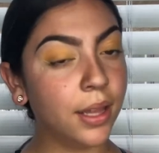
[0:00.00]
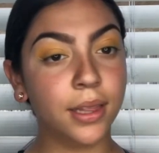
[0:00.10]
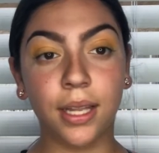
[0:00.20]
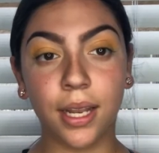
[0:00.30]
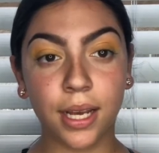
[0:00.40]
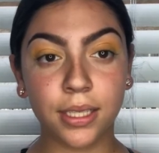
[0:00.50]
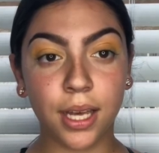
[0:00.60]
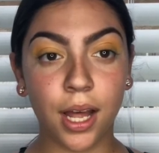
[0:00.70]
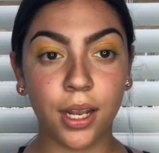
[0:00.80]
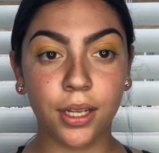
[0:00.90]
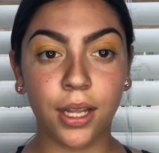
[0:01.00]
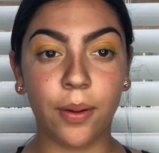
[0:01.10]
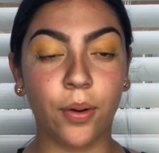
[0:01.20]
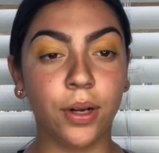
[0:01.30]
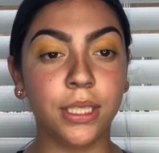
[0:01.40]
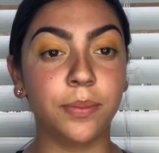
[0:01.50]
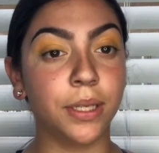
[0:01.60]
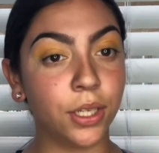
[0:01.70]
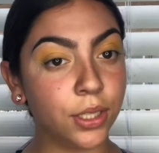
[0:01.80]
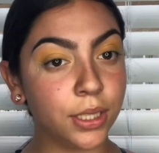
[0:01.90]
The next color that I'm going to be
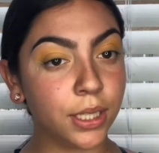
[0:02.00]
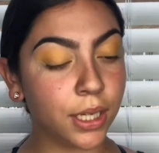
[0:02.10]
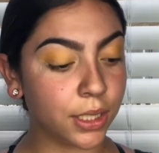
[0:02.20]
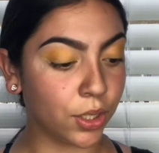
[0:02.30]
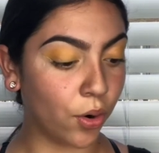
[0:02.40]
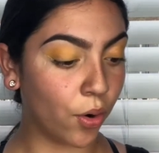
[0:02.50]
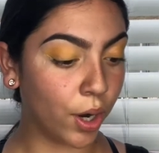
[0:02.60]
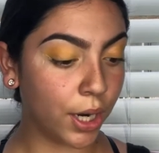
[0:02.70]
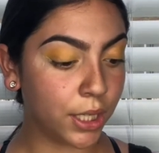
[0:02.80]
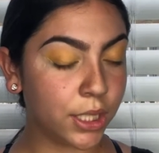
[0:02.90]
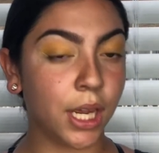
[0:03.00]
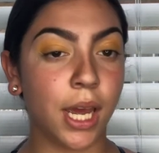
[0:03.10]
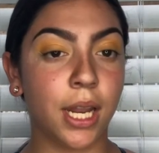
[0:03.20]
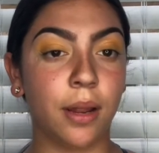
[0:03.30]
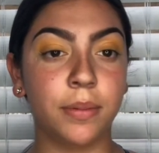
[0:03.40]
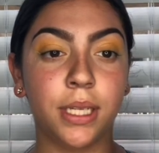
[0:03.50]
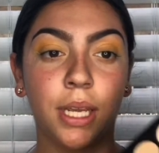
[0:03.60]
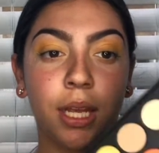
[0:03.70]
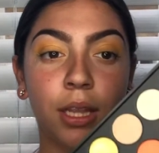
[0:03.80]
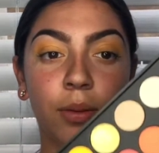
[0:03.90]
using is an orange and I'm
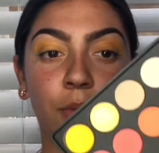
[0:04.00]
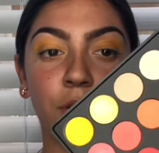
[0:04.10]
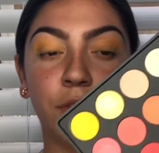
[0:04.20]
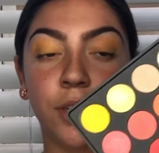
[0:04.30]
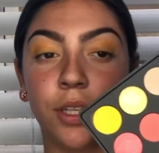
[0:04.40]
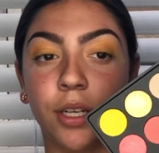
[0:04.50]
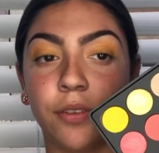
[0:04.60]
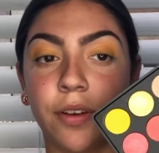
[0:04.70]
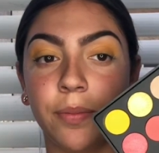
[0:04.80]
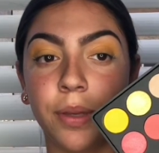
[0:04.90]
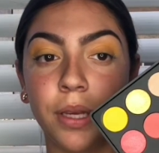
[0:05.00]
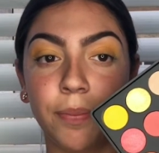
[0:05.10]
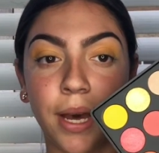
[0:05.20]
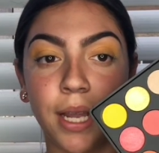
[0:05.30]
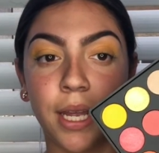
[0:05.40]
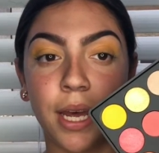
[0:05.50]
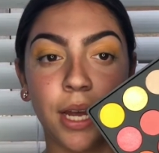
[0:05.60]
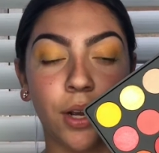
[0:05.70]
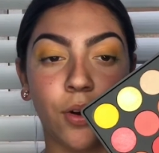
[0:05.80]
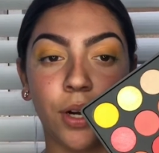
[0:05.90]
taking the Morphe 35B palette
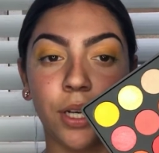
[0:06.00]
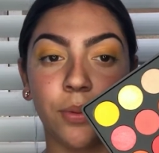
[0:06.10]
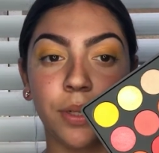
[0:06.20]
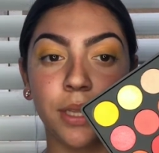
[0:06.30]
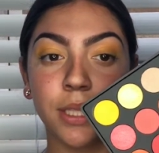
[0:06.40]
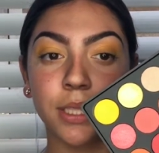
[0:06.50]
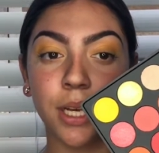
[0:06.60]
and going in with this